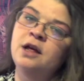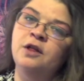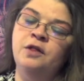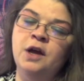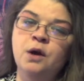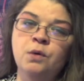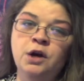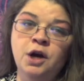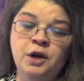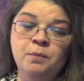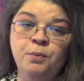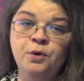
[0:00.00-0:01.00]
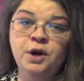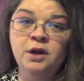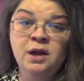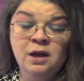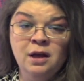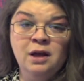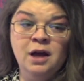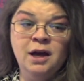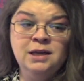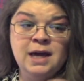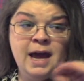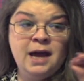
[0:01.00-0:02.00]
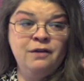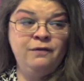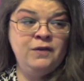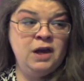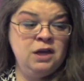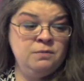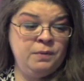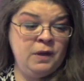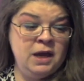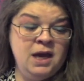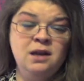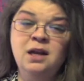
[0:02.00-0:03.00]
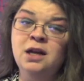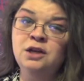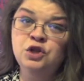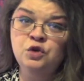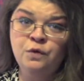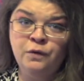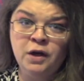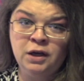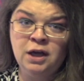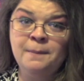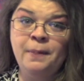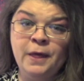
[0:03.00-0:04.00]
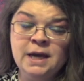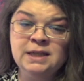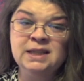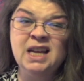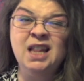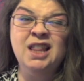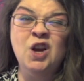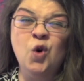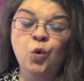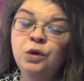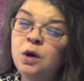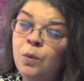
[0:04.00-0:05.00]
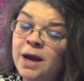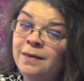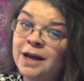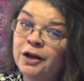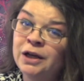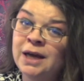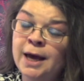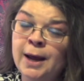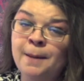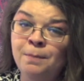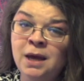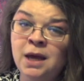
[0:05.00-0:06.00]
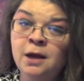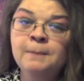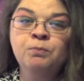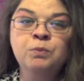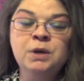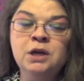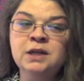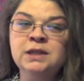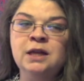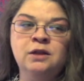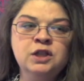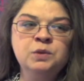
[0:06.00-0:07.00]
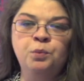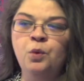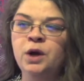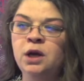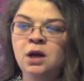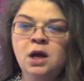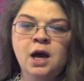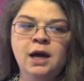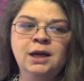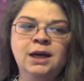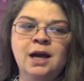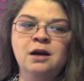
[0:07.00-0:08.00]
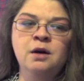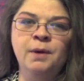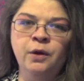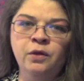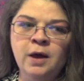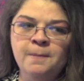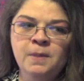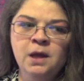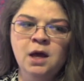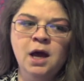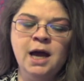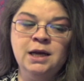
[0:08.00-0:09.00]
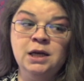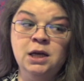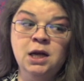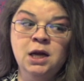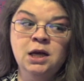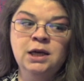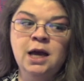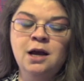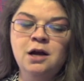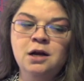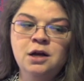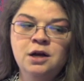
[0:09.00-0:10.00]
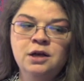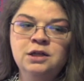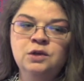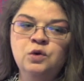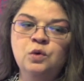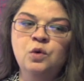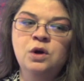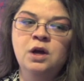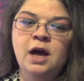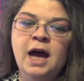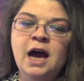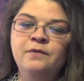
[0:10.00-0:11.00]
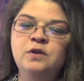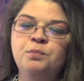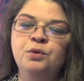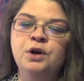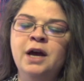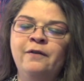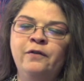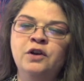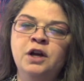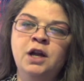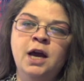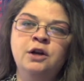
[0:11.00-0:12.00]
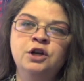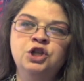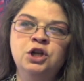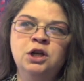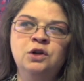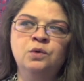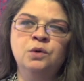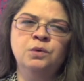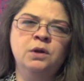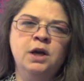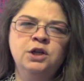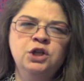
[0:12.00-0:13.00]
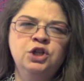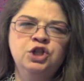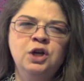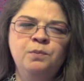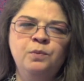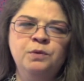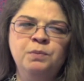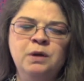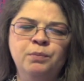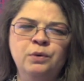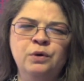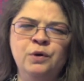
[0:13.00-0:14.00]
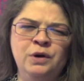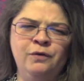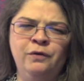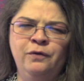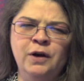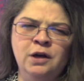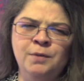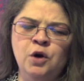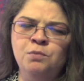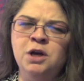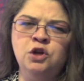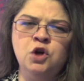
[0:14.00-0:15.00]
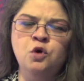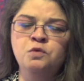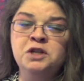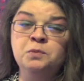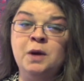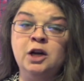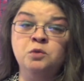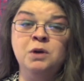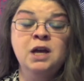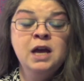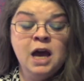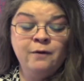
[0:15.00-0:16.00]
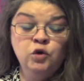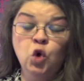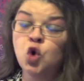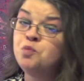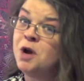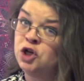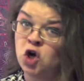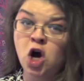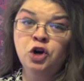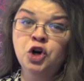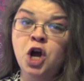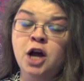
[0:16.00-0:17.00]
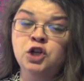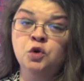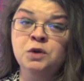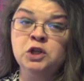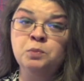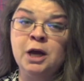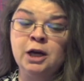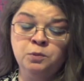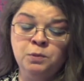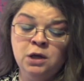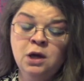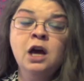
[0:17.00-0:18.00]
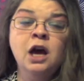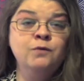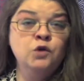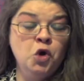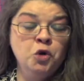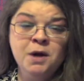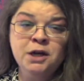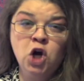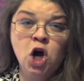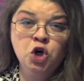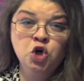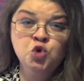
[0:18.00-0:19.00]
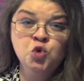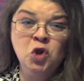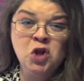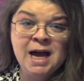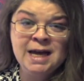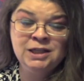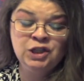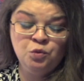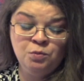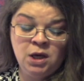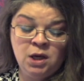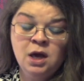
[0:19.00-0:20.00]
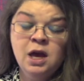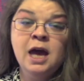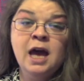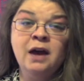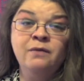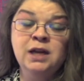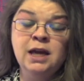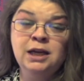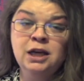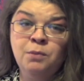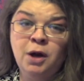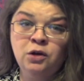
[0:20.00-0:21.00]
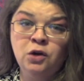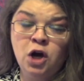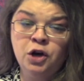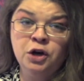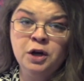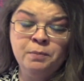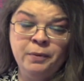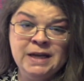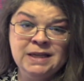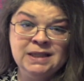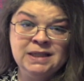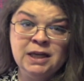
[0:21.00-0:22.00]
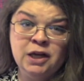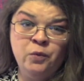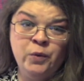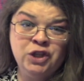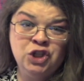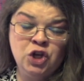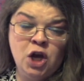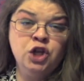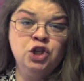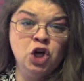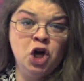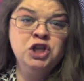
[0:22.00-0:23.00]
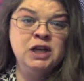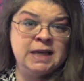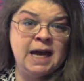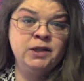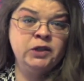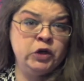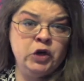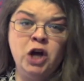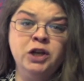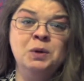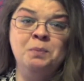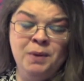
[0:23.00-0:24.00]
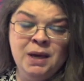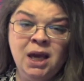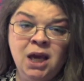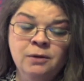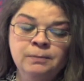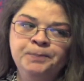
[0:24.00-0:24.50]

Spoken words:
they were gonna put a TAC Fane plan into fucking place, and the only way they could get at me, because at this point, I didn't care about them. I didn't care to have to put effort and energy into a relationship with people who don't give a fuck about me, don't respect me, have told my daughter not to respect me, have told my daughter to lie to me, have taken my daughter in places in which a judge has asked her not to be.